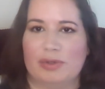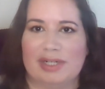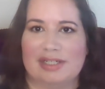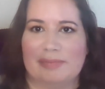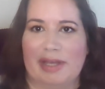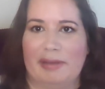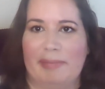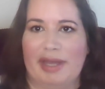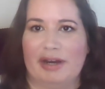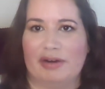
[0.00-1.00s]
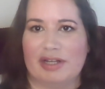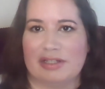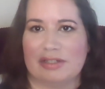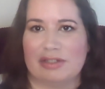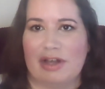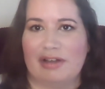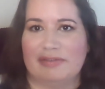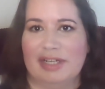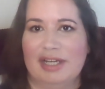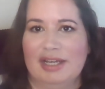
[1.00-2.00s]
It is making my hair nice and
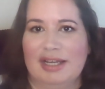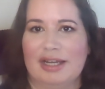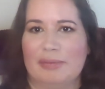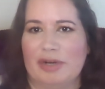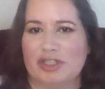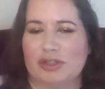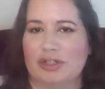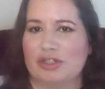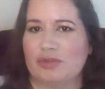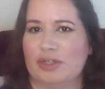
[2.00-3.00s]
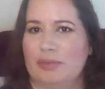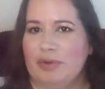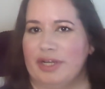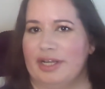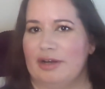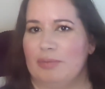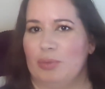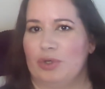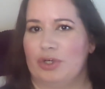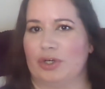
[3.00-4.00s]
soft, and I'm not sure that it's really bringing out
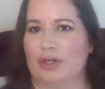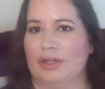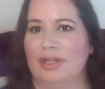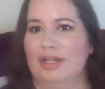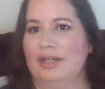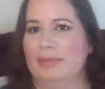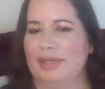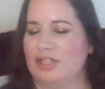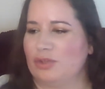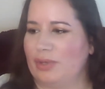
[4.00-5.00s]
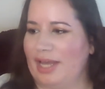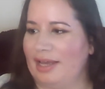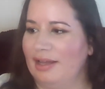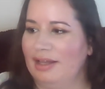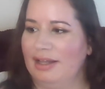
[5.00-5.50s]
more curl. That's okay.